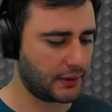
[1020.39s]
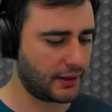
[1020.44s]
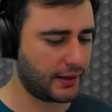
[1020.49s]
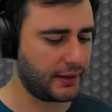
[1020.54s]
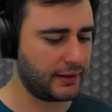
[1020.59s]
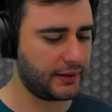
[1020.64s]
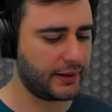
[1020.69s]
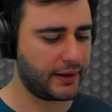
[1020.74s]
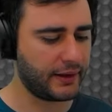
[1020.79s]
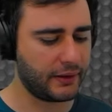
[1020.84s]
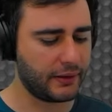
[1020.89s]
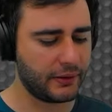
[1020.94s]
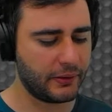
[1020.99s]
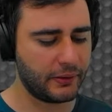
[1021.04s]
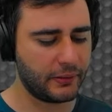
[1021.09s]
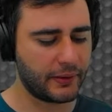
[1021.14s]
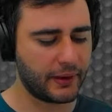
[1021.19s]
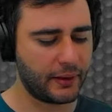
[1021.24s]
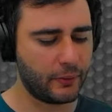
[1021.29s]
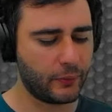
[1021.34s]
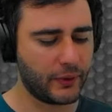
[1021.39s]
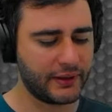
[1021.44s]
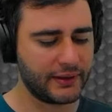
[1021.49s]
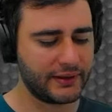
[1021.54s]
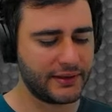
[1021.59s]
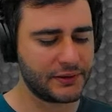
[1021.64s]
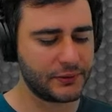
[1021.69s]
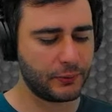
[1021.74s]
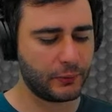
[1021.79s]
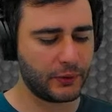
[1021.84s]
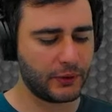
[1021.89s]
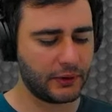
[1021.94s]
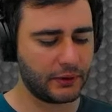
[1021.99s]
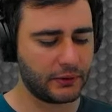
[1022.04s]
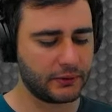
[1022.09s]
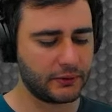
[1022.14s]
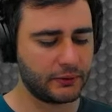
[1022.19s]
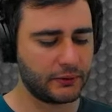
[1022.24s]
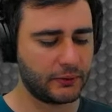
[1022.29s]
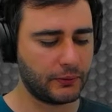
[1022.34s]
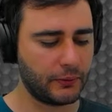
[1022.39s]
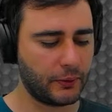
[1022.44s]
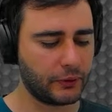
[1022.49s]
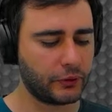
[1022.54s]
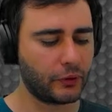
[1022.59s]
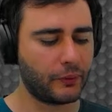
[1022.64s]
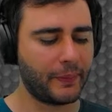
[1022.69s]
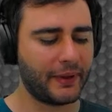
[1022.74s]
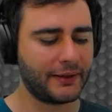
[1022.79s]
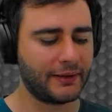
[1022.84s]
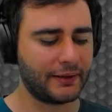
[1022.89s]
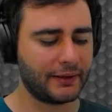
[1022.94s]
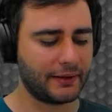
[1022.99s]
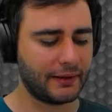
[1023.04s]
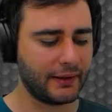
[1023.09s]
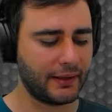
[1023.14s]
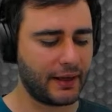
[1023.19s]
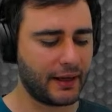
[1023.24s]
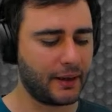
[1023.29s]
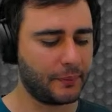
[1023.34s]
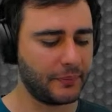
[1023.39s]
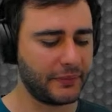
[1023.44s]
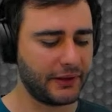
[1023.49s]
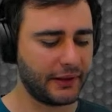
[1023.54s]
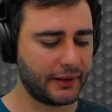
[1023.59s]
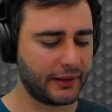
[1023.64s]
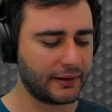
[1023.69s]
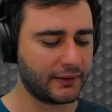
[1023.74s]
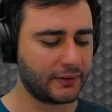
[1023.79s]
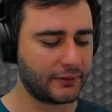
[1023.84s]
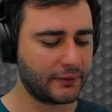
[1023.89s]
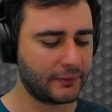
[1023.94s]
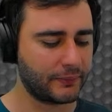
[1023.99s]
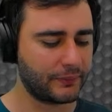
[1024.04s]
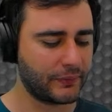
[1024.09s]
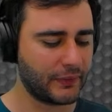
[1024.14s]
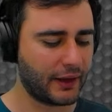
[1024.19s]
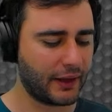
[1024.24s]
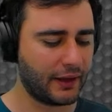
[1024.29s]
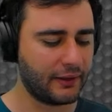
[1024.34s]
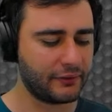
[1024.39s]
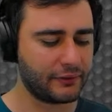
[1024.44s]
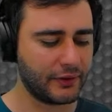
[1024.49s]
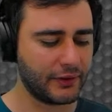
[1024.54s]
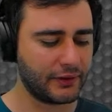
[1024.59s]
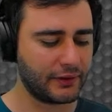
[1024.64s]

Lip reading: And now I want this world to automatically update every